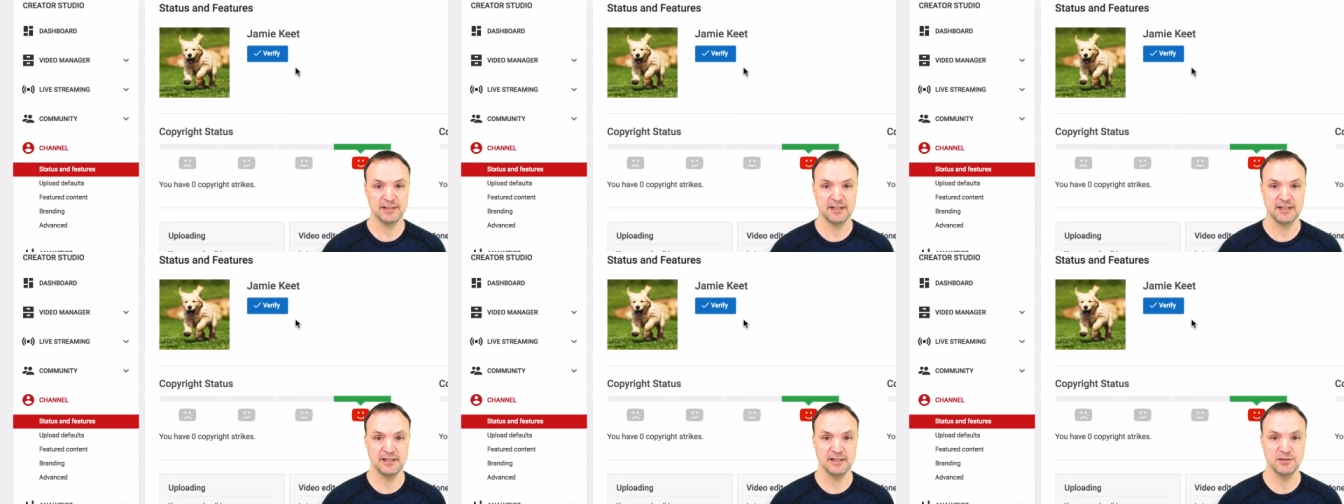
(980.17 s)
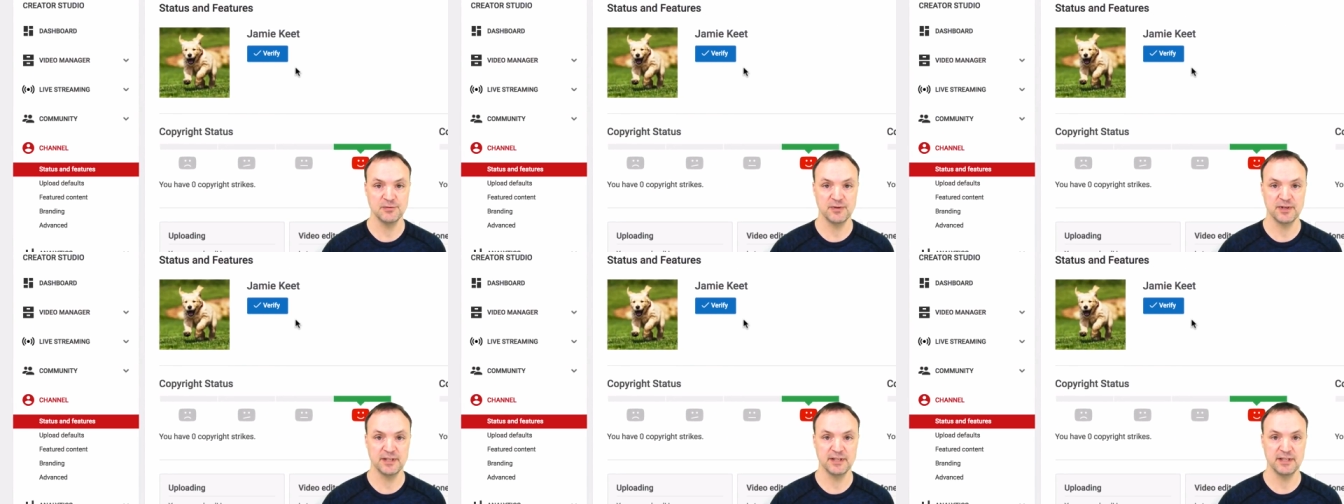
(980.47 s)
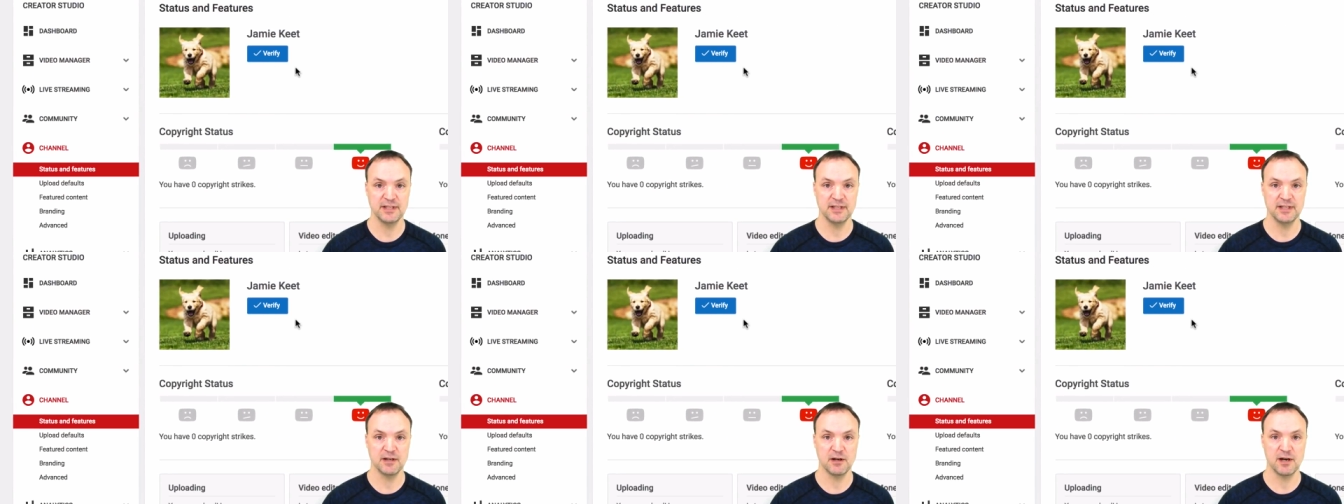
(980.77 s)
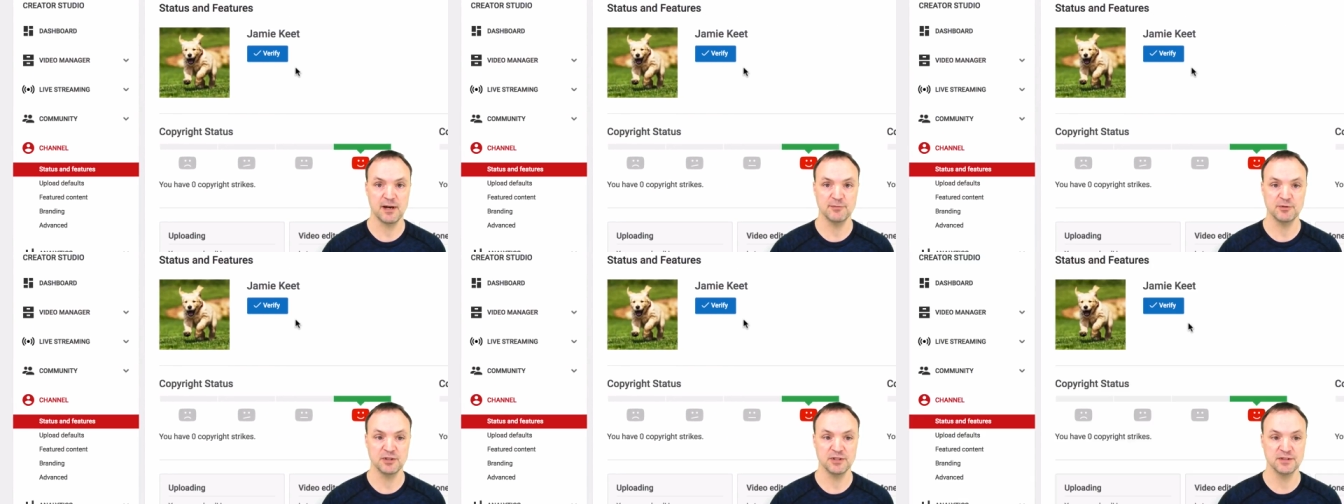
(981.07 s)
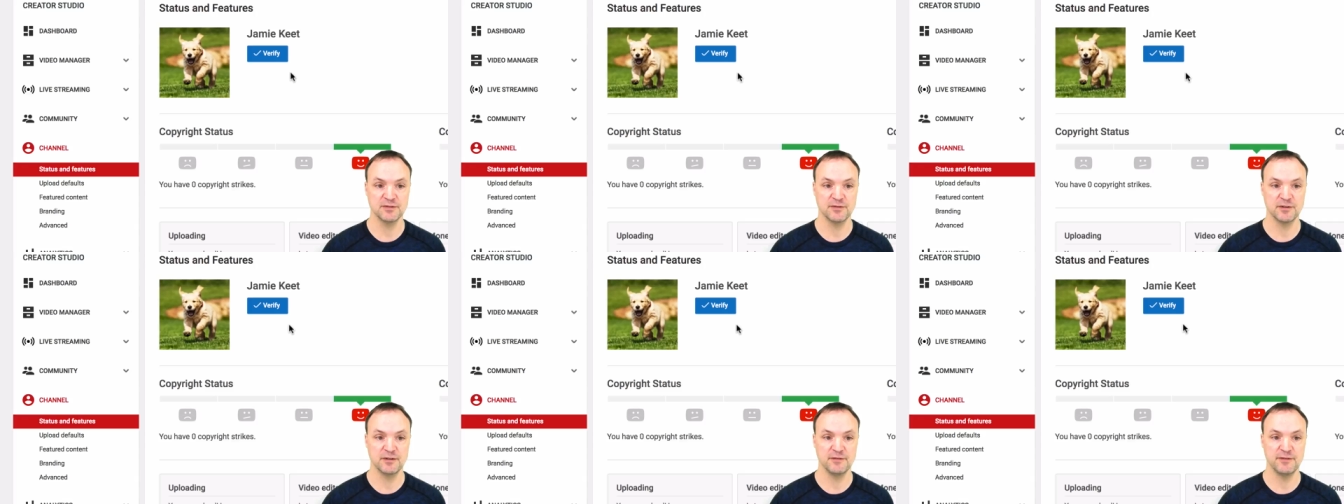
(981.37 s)
It is one of the
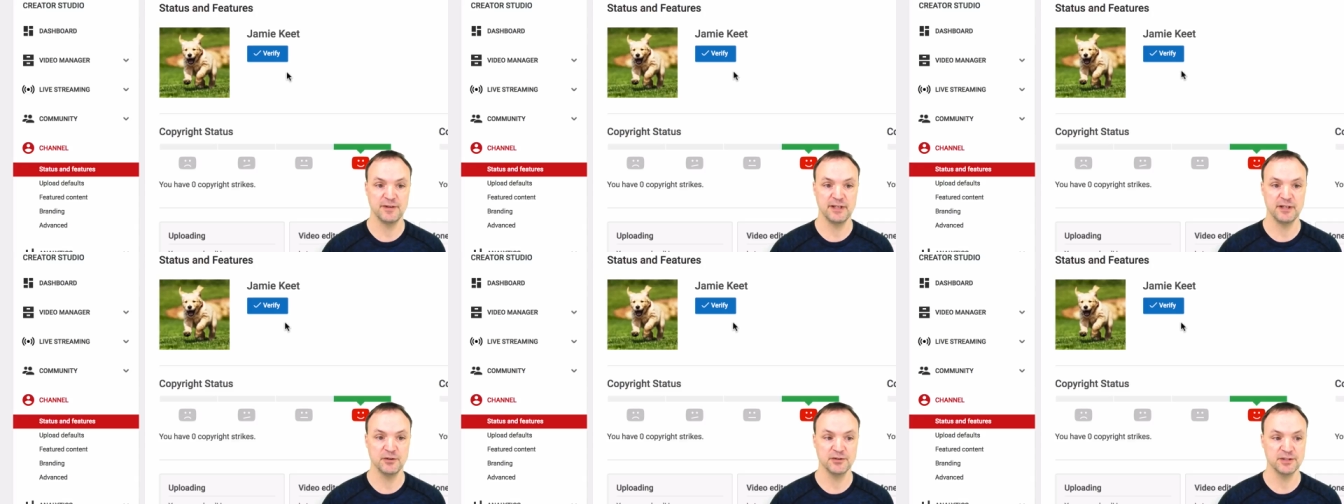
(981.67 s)
options for a video.